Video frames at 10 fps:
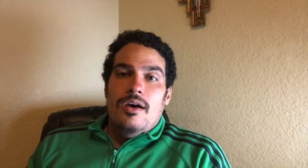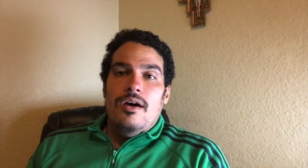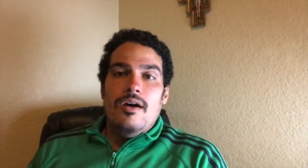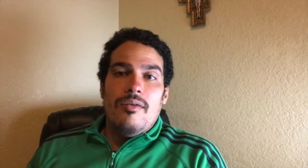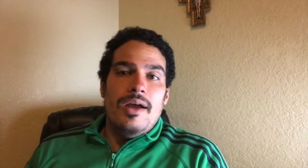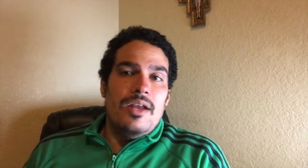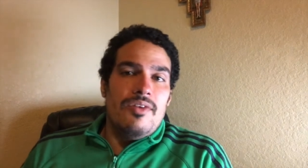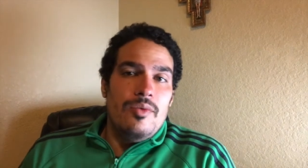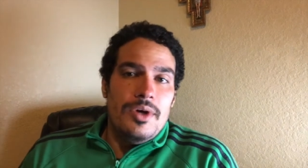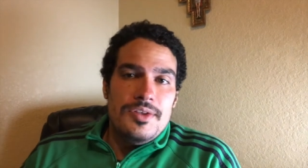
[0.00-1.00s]
All right,
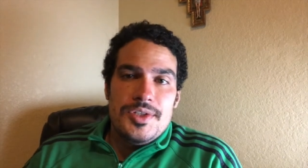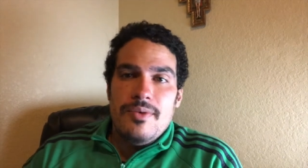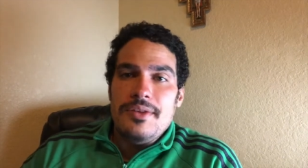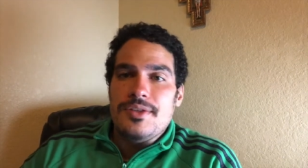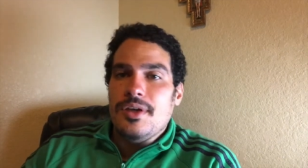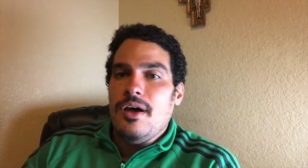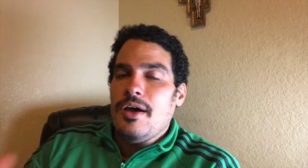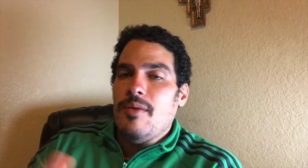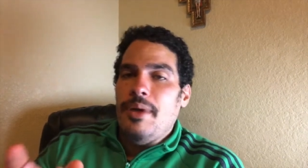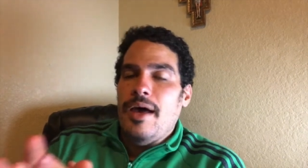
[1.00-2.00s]
everyone, so let's
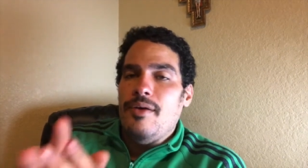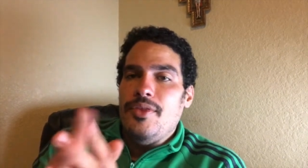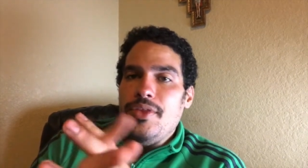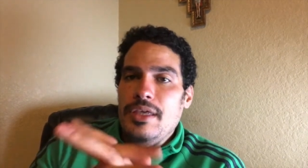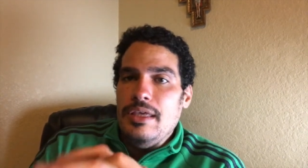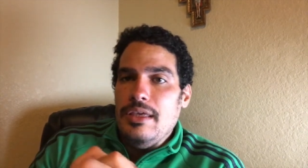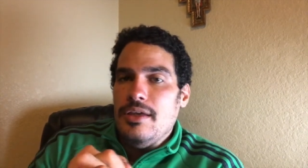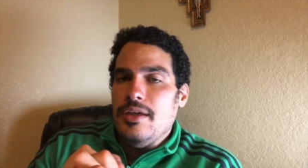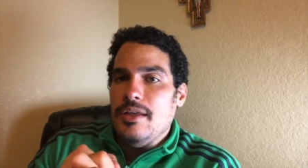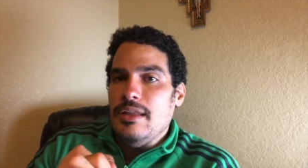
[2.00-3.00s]
talk about the
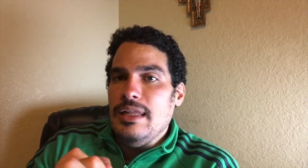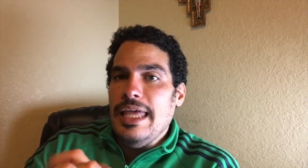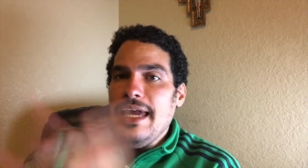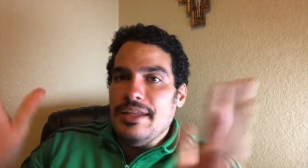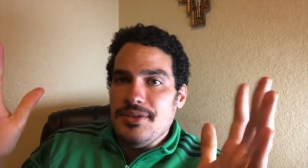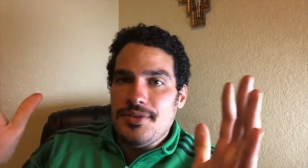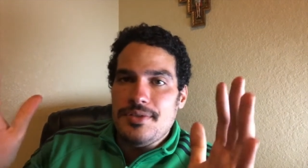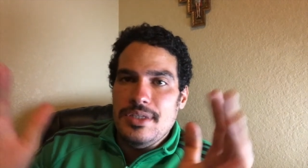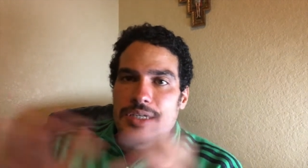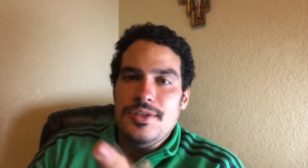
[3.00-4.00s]
latest
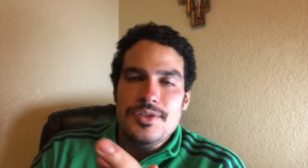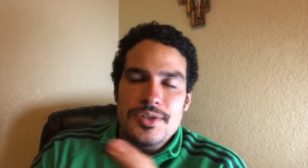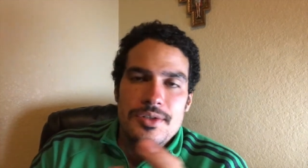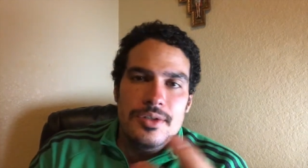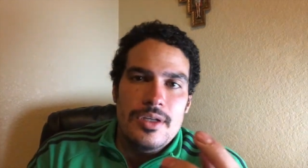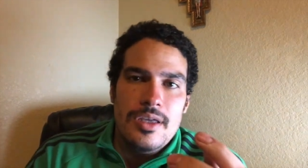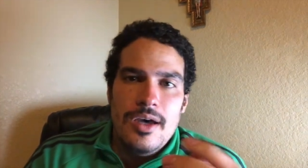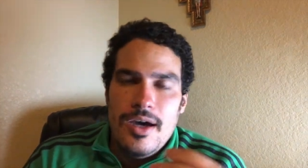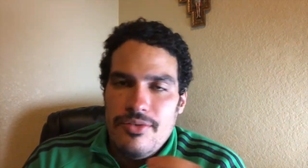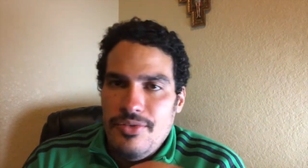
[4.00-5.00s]
Eastern
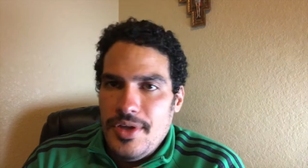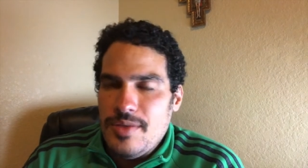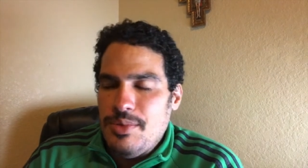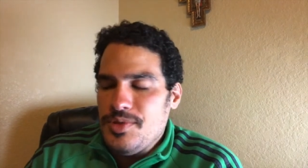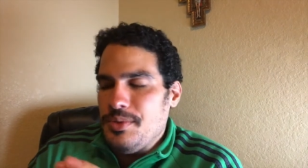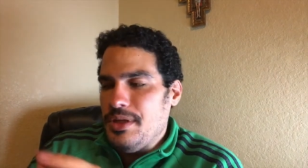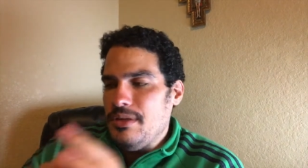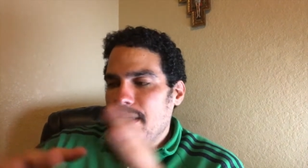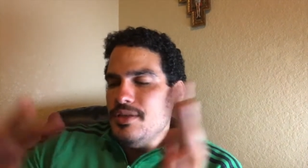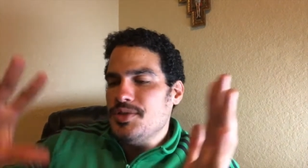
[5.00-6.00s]
conflict between
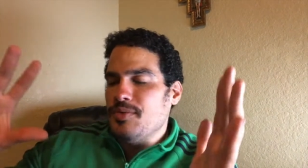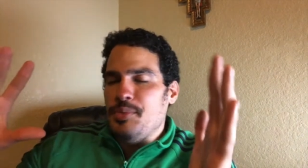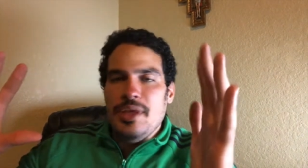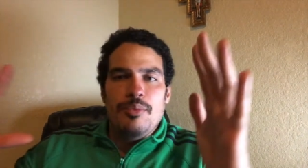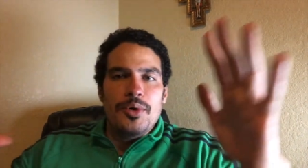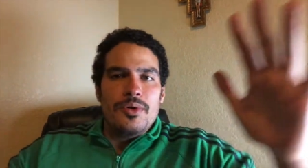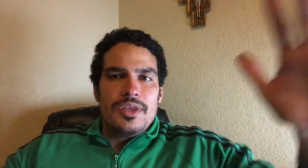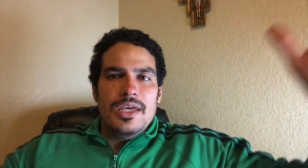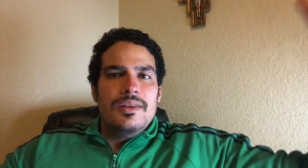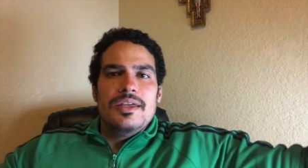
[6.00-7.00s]
Eastern people
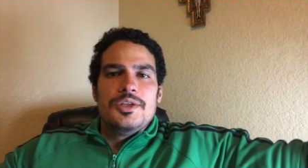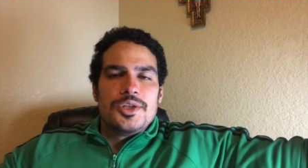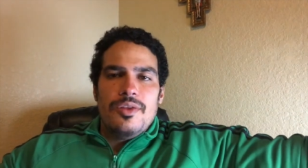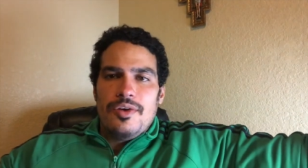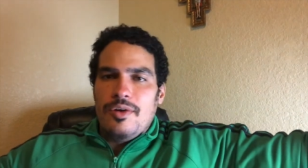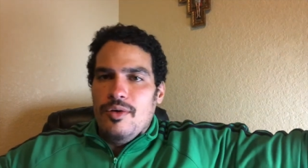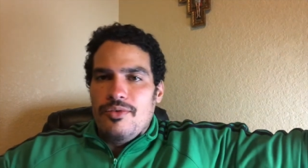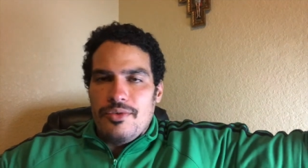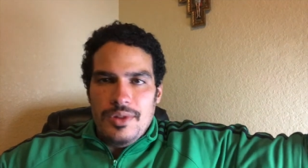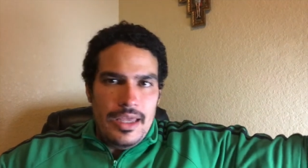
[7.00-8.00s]
killing each other
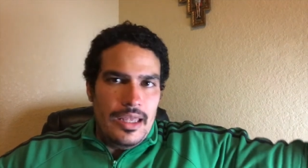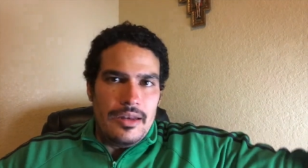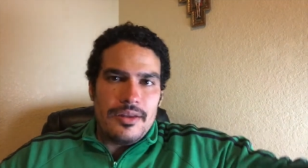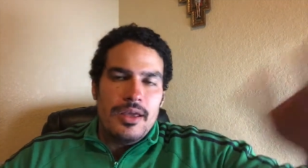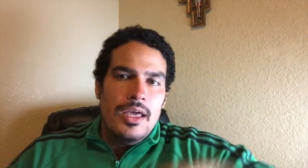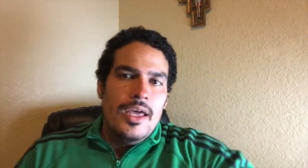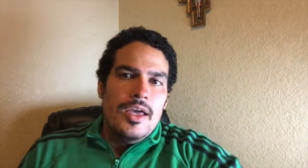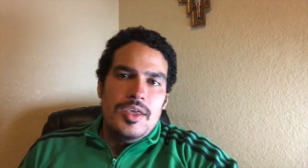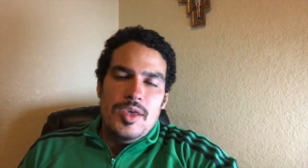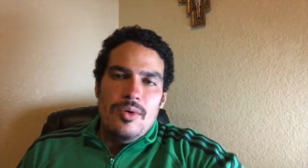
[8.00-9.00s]
over land.
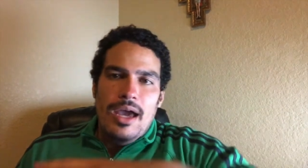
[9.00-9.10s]
You